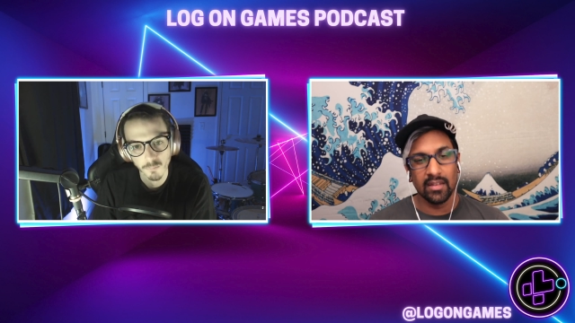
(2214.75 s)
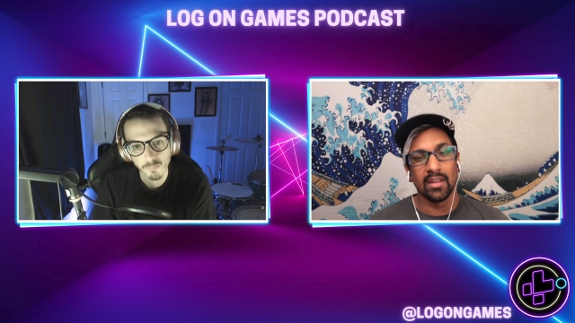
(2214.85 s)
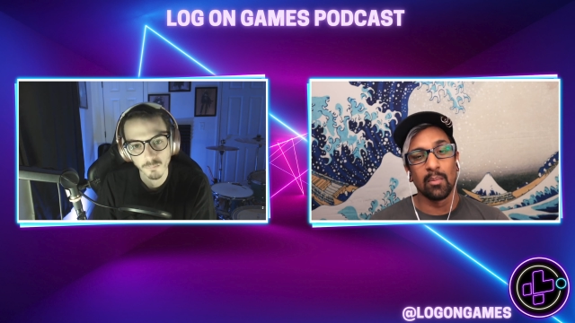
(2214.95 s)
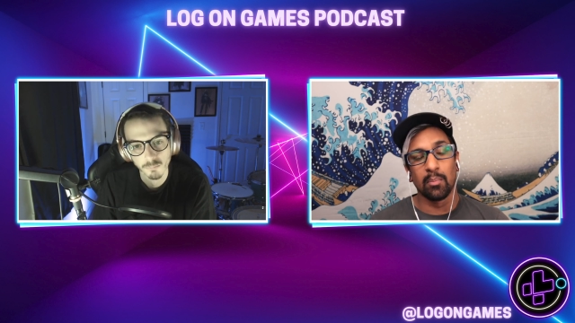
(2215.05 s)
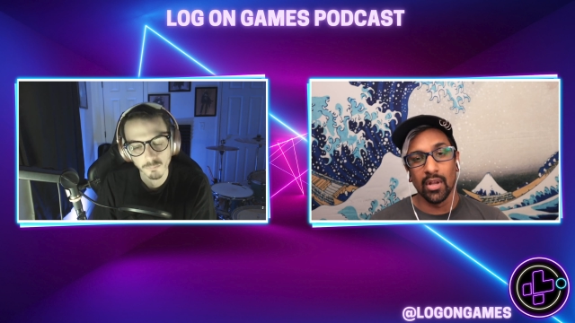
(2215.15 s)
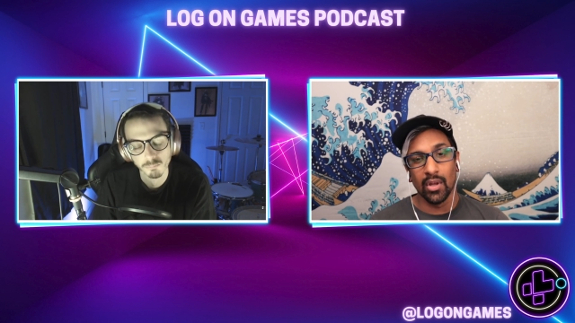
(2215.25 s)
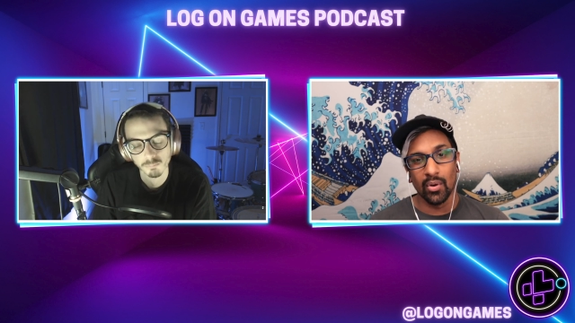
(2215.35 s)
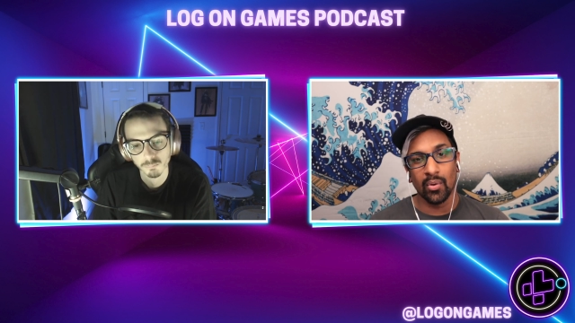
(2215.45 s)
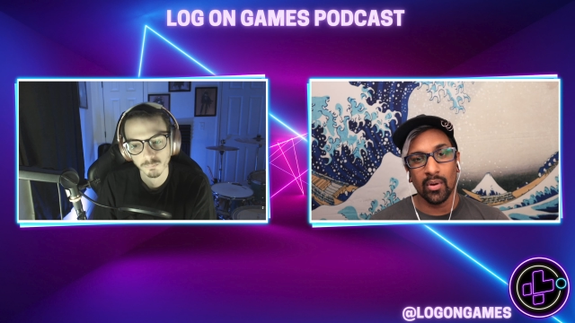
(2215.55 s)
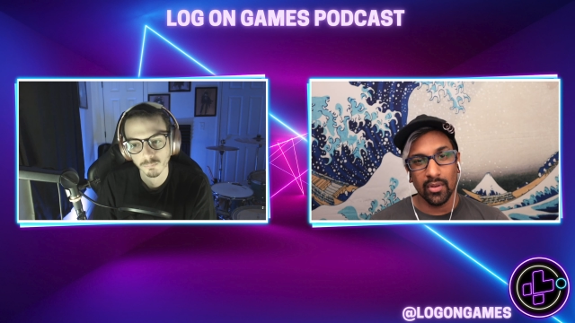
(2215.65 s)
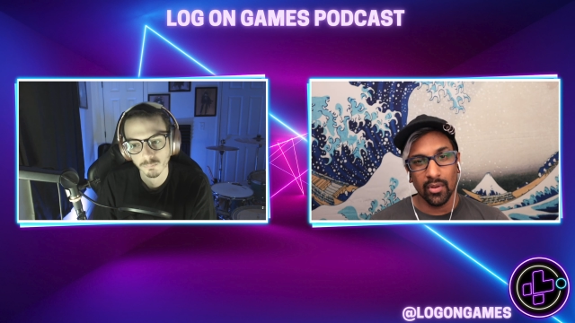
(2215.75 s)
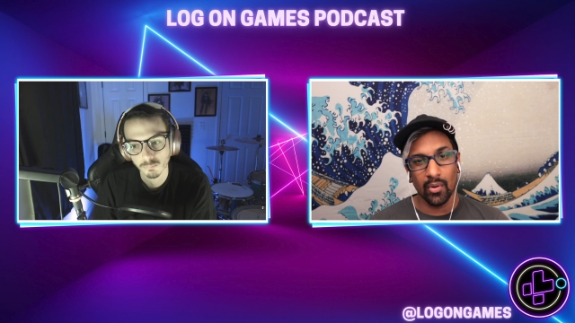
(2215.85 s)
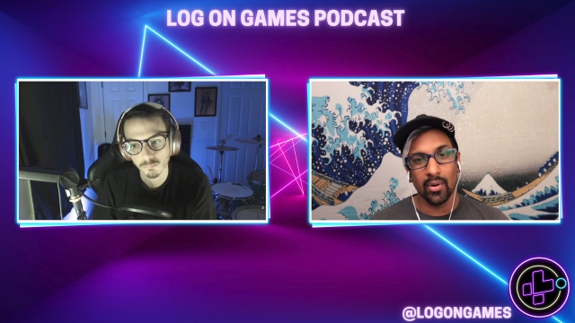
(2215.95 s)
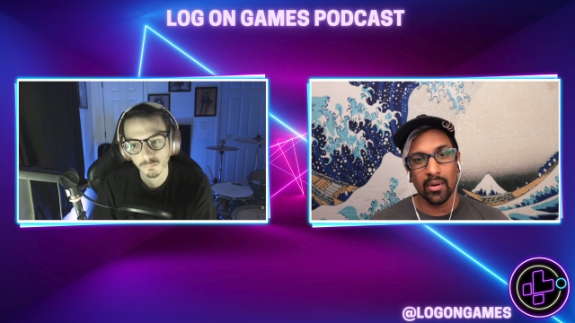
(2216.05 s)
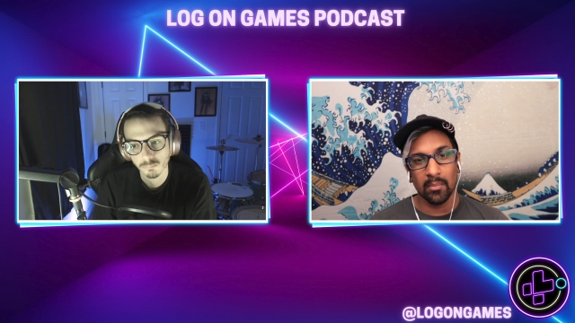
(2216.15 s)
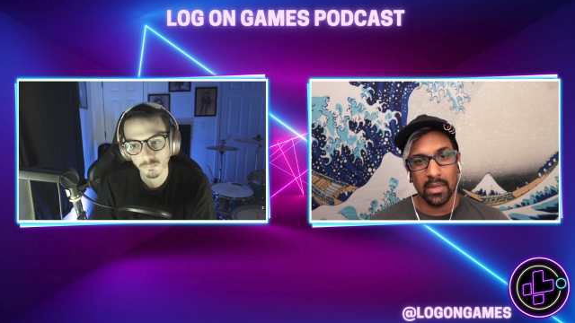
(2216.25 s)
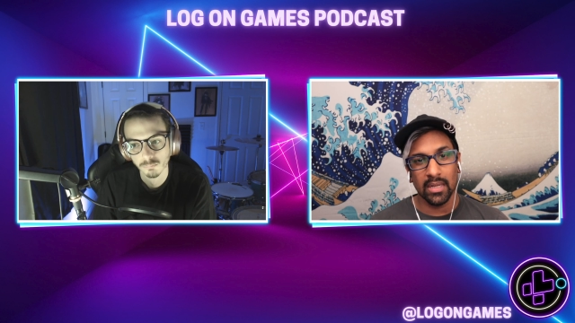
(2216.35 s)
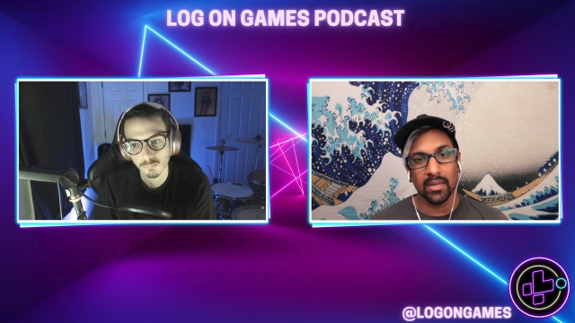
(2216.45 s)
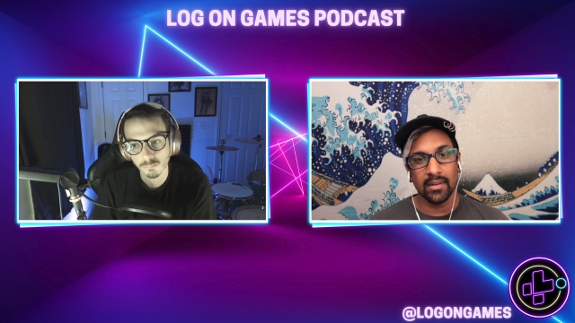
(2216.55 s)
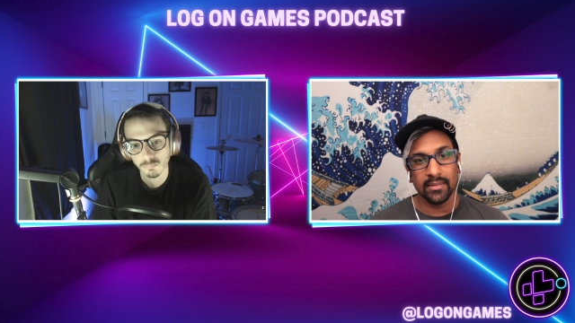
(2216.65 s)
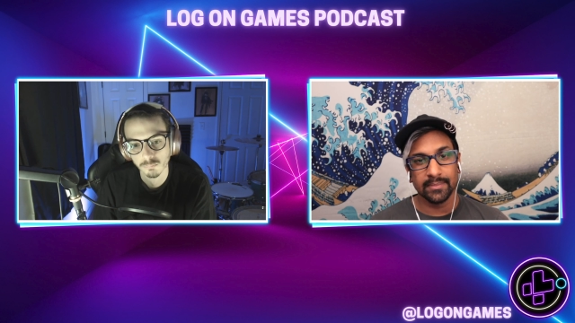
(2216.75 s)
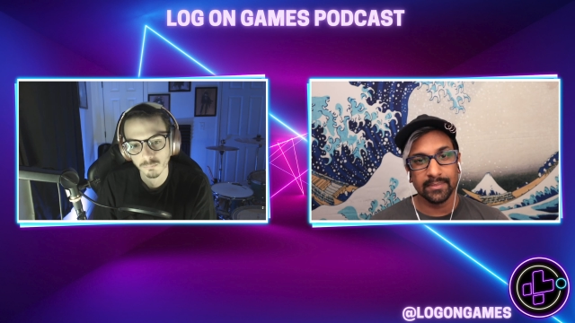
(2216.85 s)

Speaker 1: Did it blow your mind?